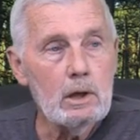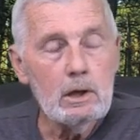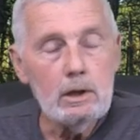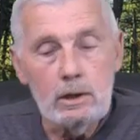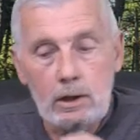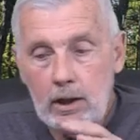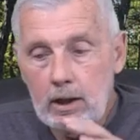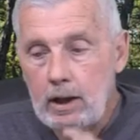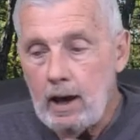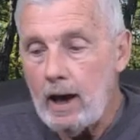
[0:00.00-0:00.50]

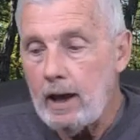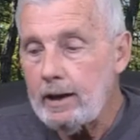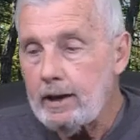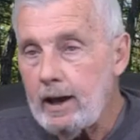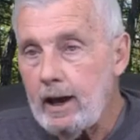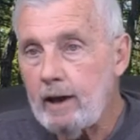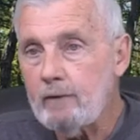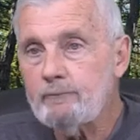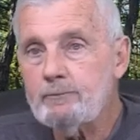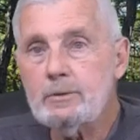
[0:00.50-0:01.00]
You got to
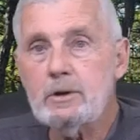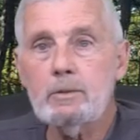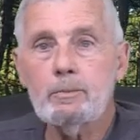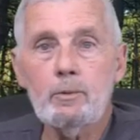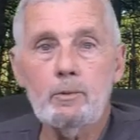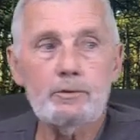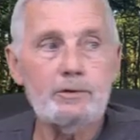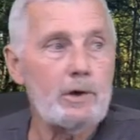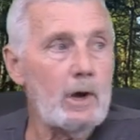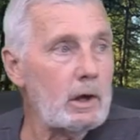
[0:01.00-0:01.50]
have
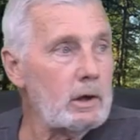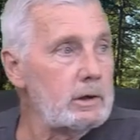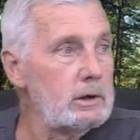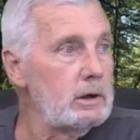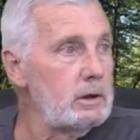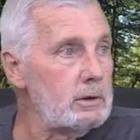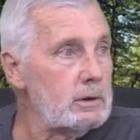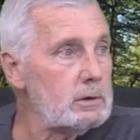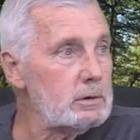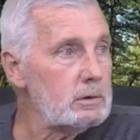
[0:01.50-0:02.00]
people telling
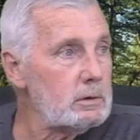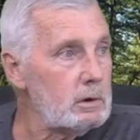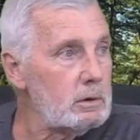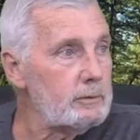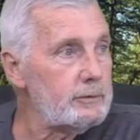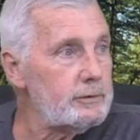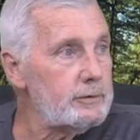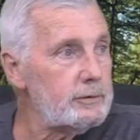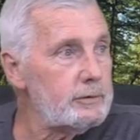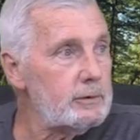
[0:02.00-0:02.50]
you the
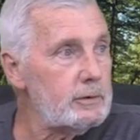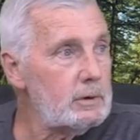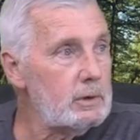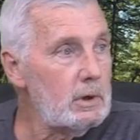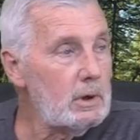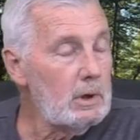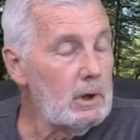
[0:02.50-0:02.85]
truth.